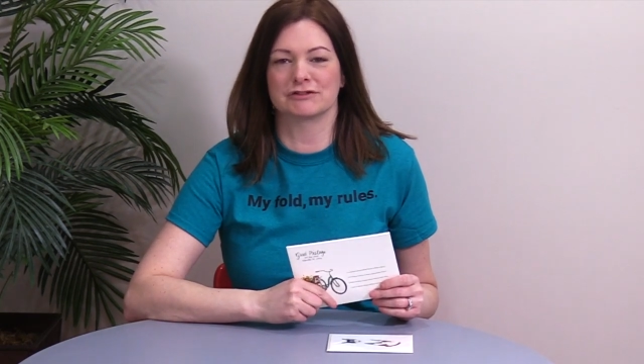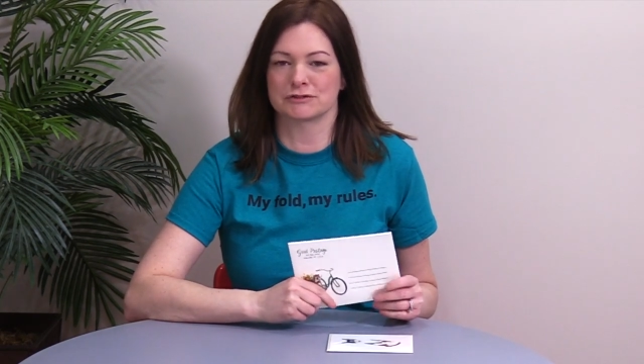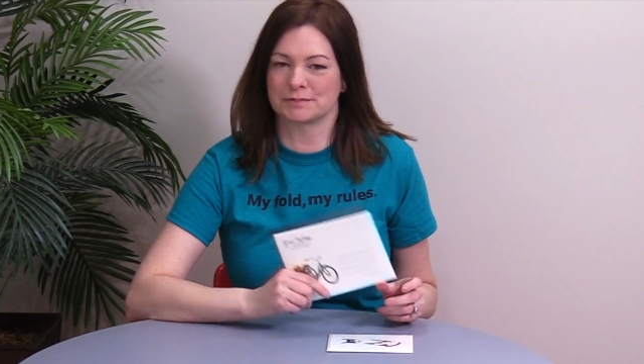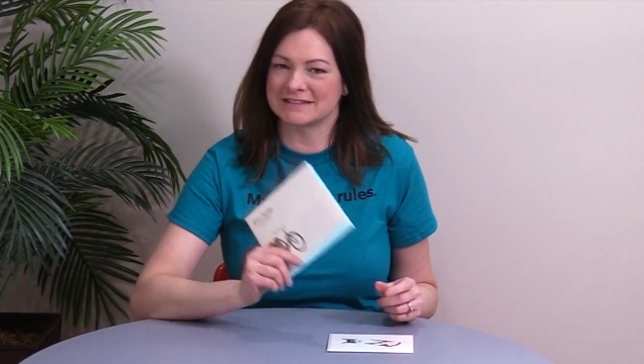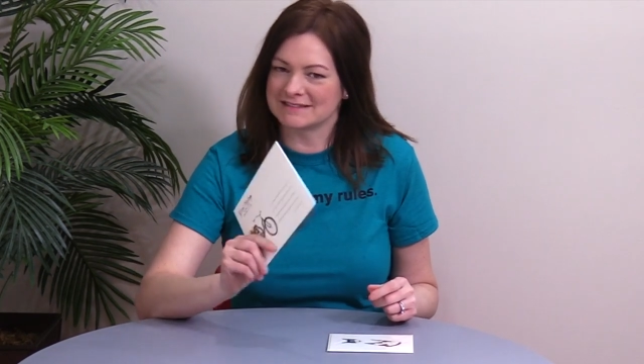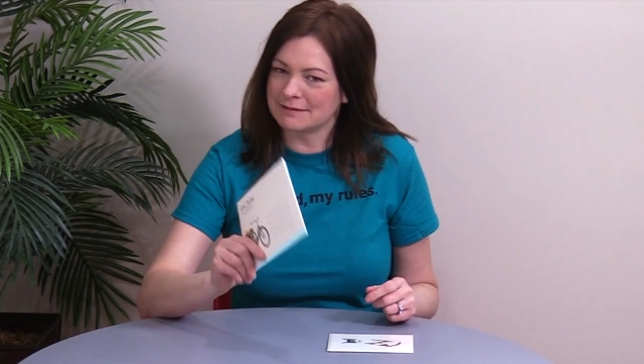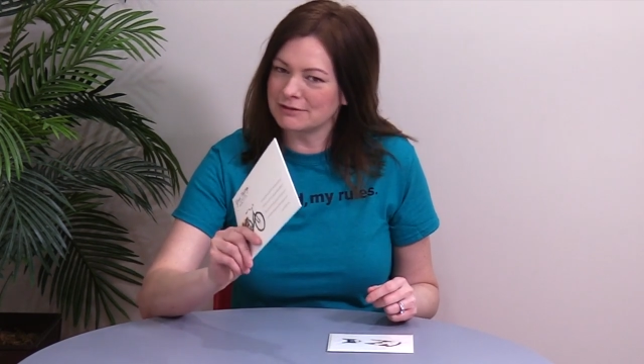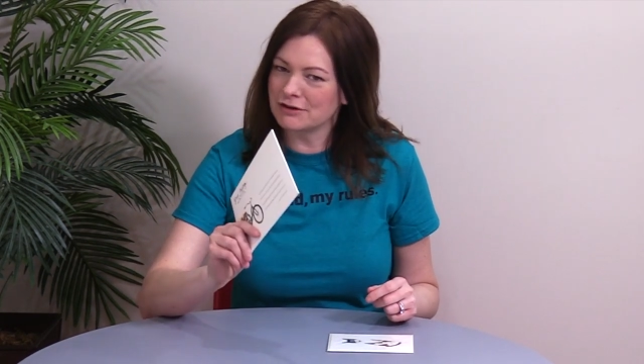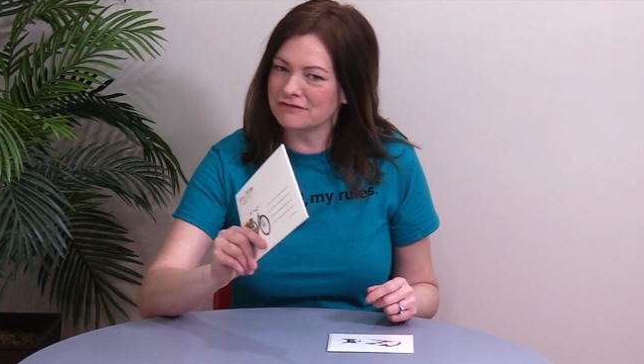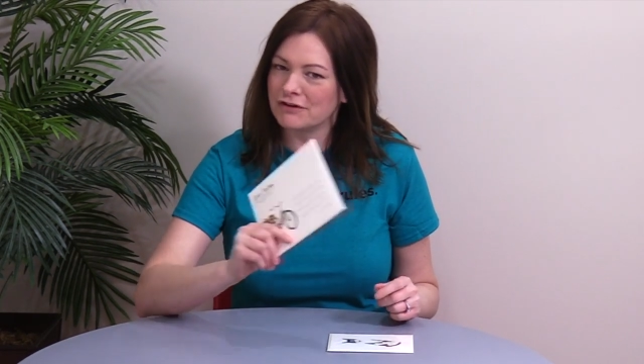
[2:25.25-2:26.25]
Viewers, please send
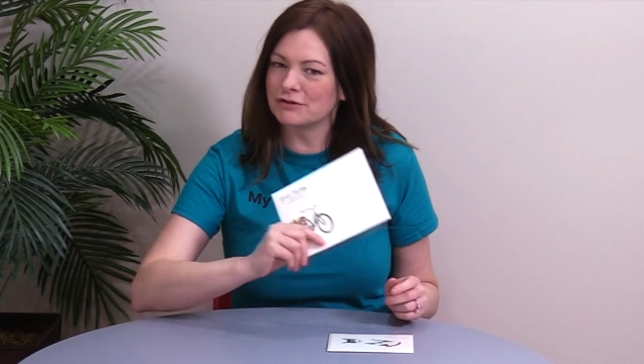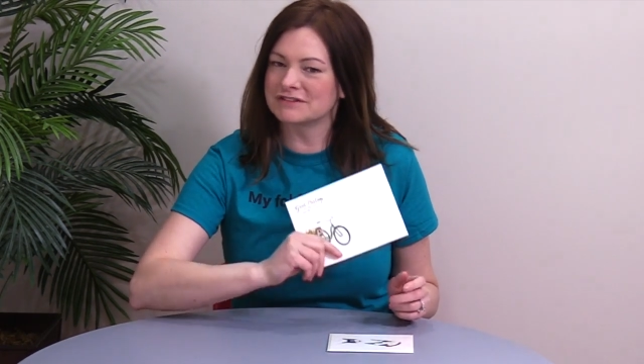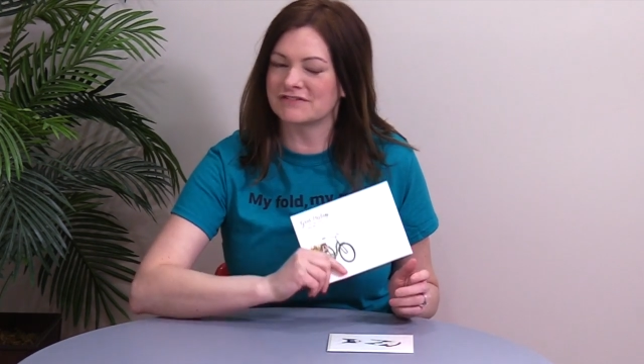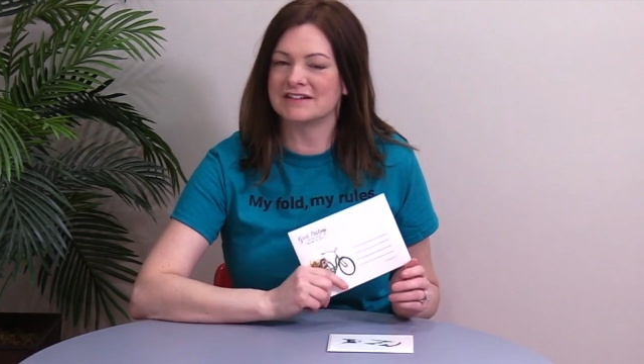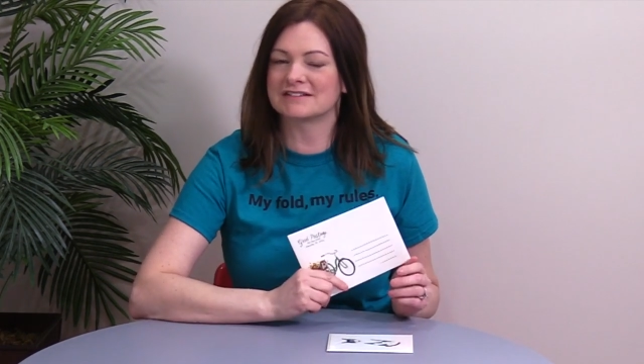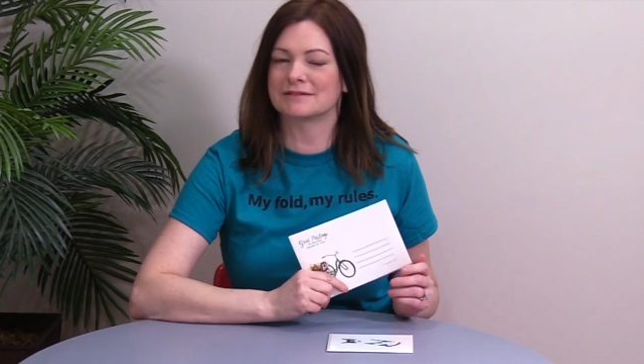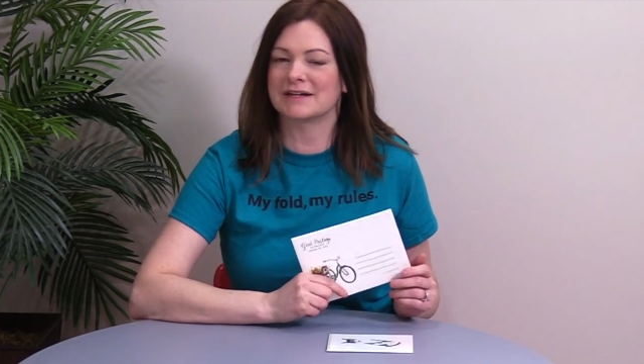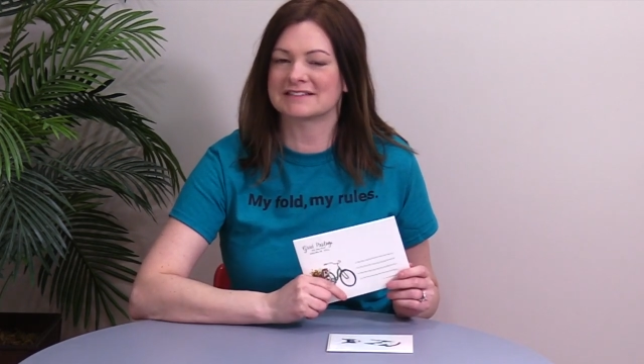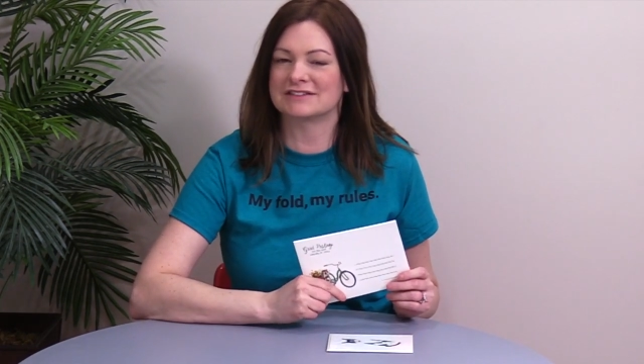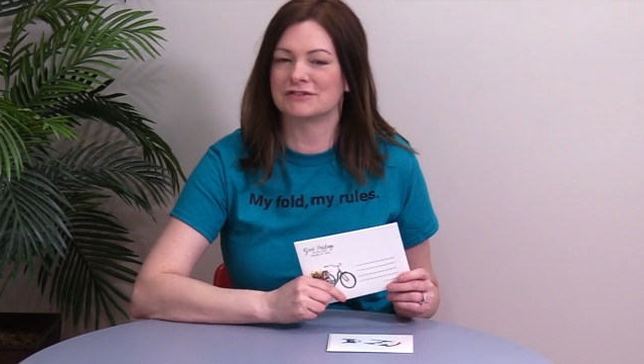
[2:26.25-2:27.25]
me your folds if I use them.
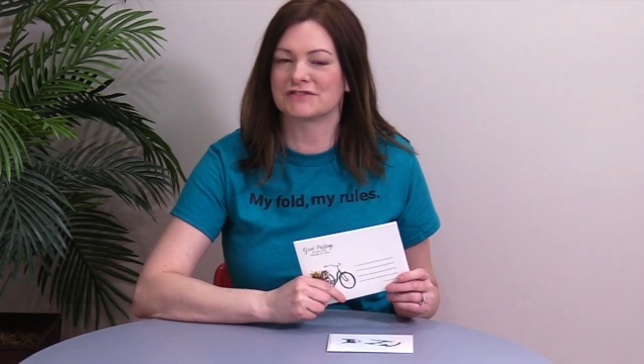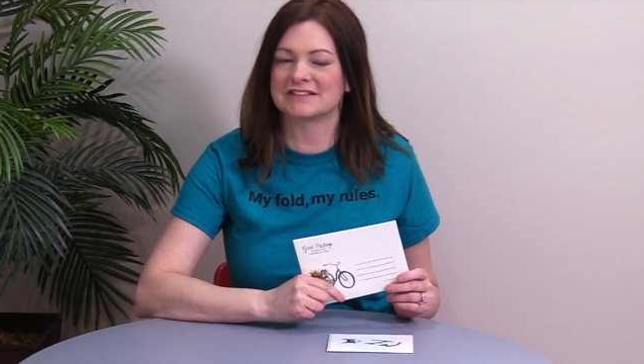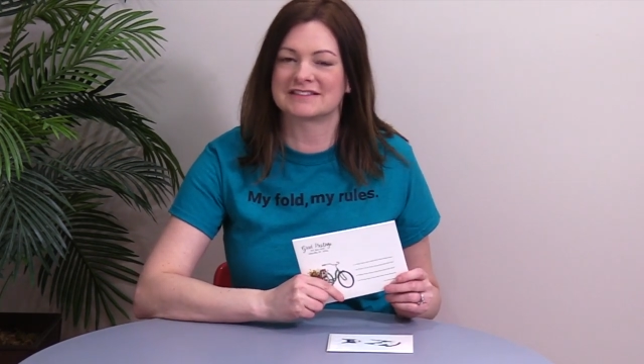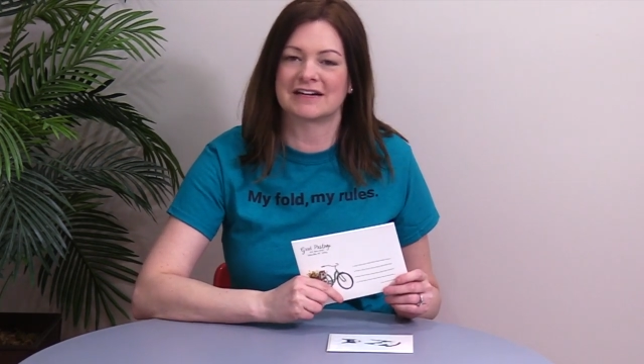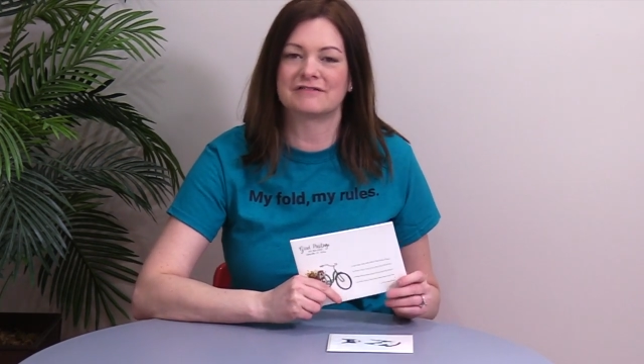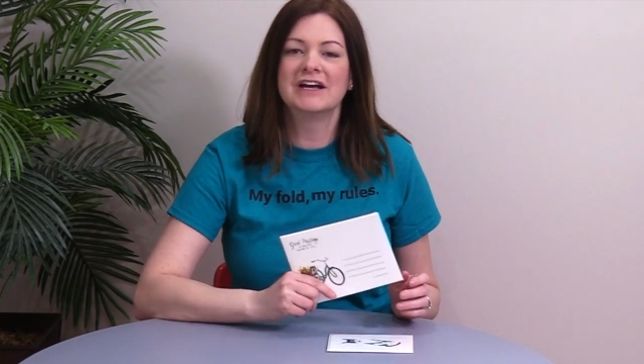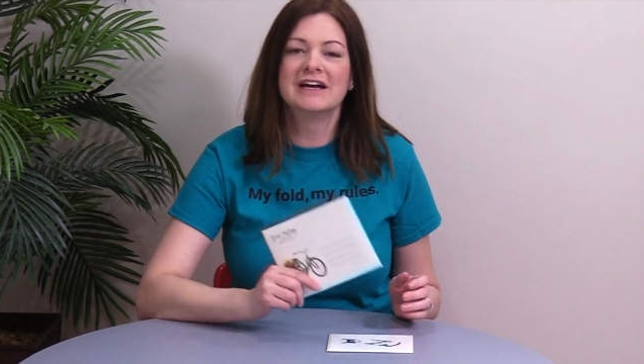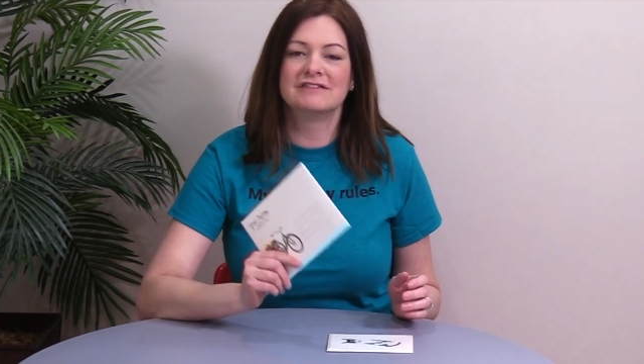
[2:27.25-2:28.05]
mouse on your you free stuff.